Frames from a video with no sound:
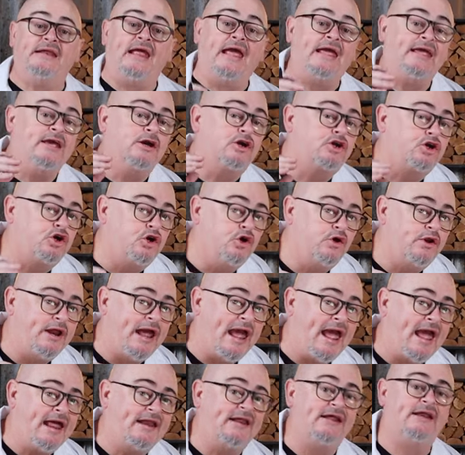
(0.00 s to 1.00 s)
Now you could
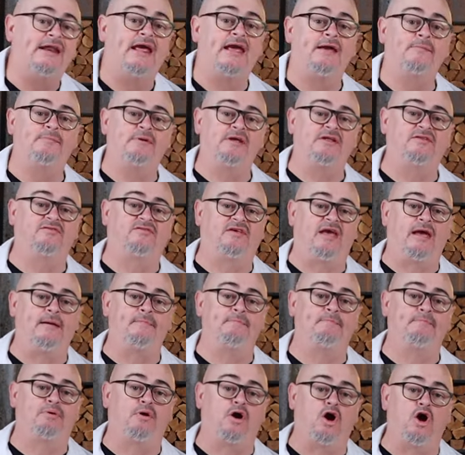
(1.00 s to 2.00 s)
add an ambient
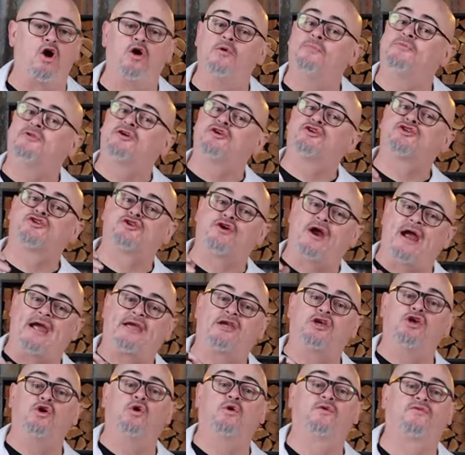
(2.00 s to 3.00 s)
temp probe to
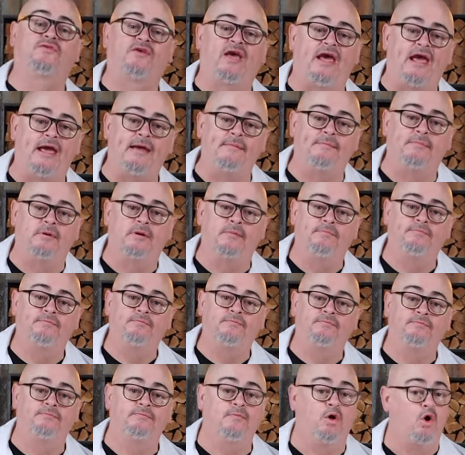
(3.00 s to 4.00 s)
track your temp
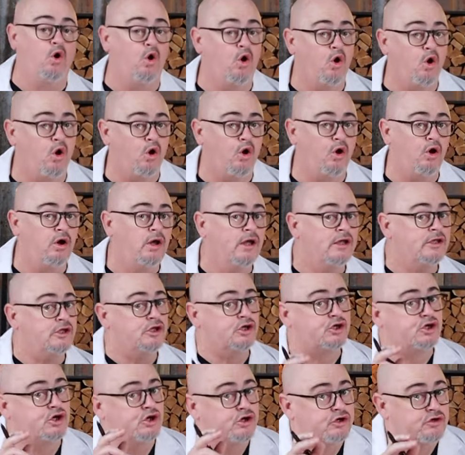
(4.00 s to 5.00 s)
or
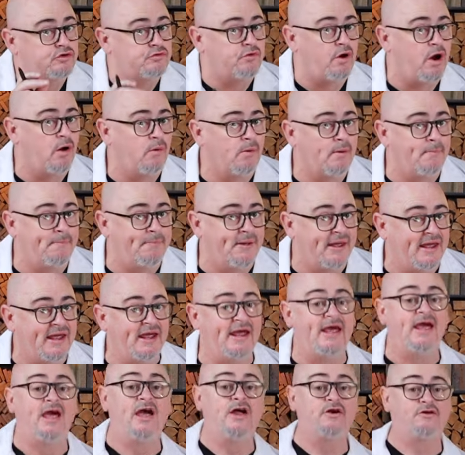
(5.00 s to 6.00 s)
you could grow a
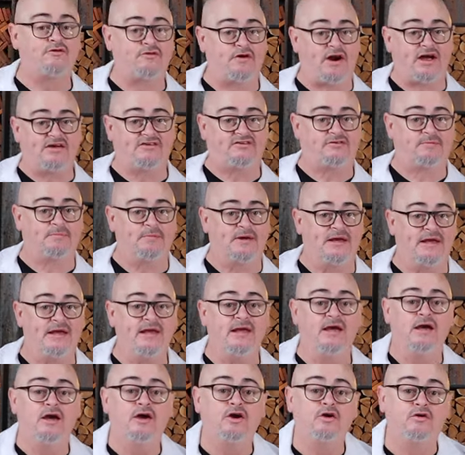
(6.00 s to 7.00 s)
pair, trust
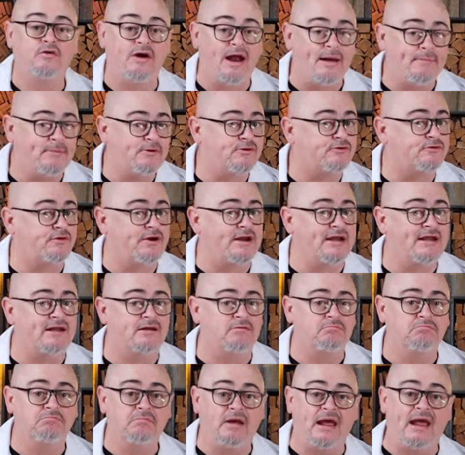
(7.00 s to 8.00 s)
me, grab a drink
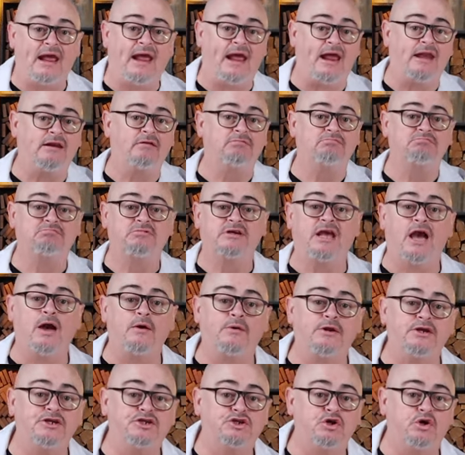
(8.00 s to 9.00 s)
and go
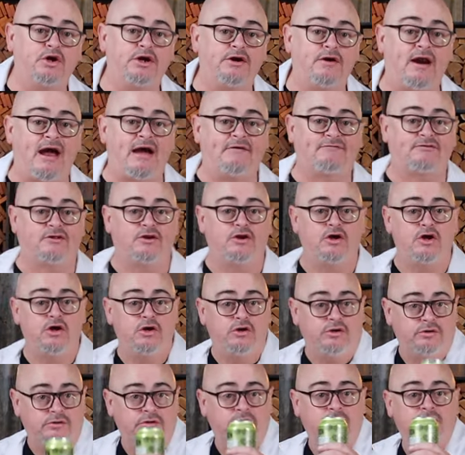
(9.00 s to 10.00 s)
and enjoy your
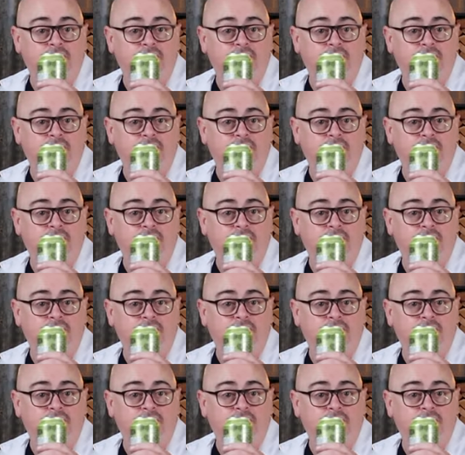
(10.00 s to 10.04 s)
afternoon.